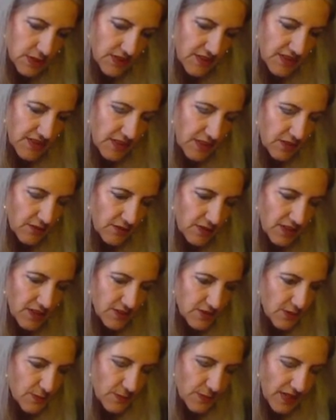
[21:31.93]
I think you
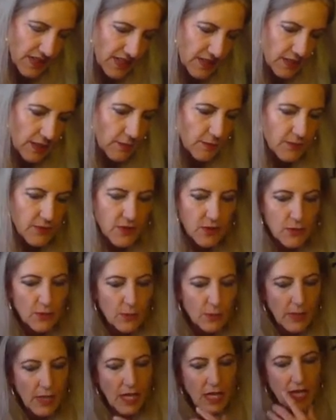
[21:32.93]
need to make up
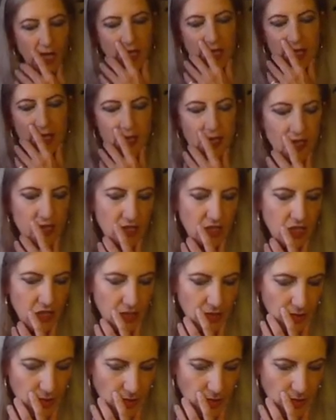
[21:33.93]
your mind.